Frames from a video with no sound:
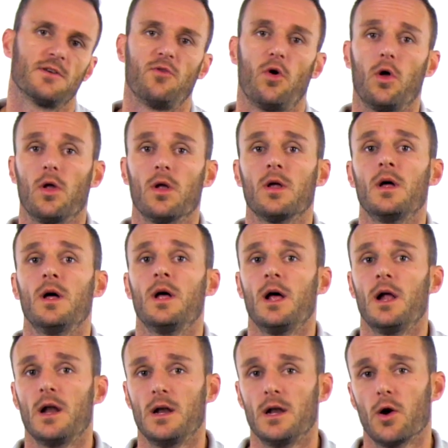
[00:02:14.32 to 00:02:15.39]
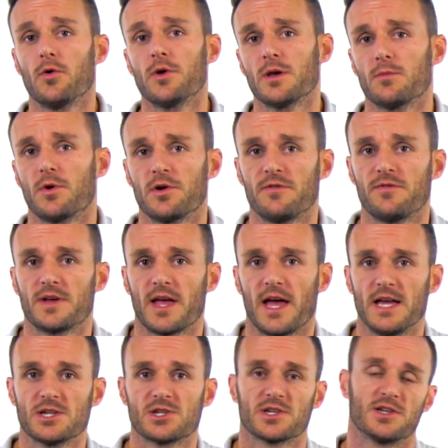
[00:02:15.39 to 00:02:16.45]
of all, Loading
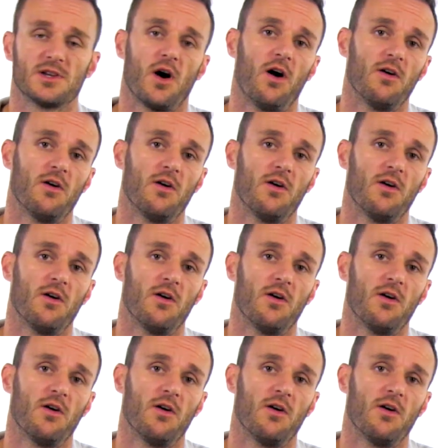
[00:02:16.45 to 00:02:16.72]
modification